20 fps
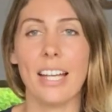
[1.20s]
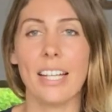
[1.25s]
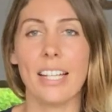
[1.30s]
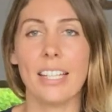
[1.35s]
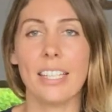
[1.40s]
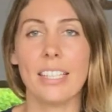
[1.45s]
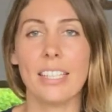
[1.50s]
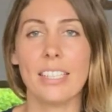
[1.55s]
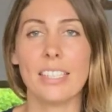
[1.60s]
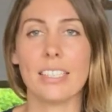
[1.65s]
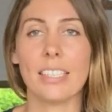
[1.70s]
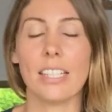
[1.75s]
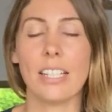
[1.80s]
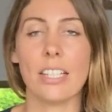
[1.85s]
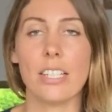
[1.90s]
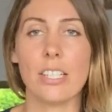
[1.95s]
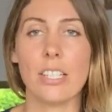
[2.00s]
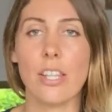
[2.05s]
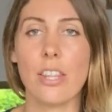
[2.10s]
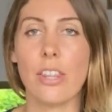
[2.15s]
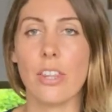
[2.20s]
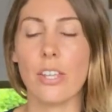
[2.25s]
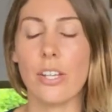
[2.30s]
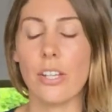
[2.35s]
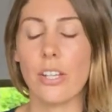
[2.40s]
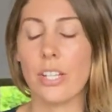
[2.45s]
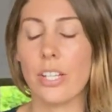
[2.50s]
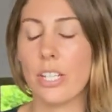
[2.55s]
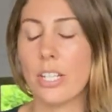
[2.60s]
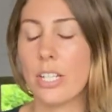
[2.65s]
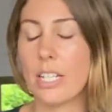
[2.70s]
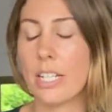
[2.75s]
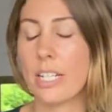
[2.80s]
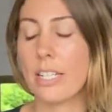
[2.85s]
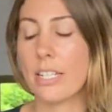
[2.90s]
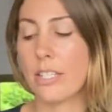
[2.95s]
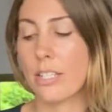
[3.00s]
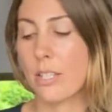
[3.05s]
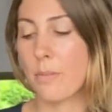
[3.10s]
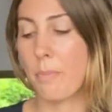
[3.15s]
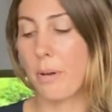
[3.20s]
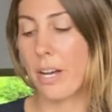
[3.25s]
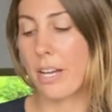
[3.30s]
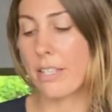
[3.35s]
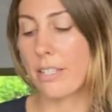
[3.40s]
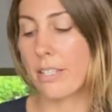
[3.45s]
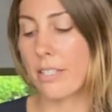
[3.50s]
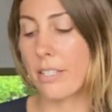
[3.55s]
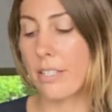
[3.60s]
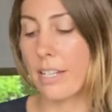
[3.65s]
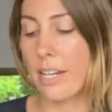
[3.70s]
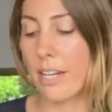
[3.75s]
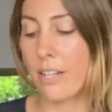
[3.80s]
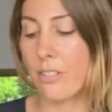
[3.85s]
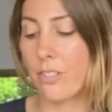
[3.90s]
And third is spices now.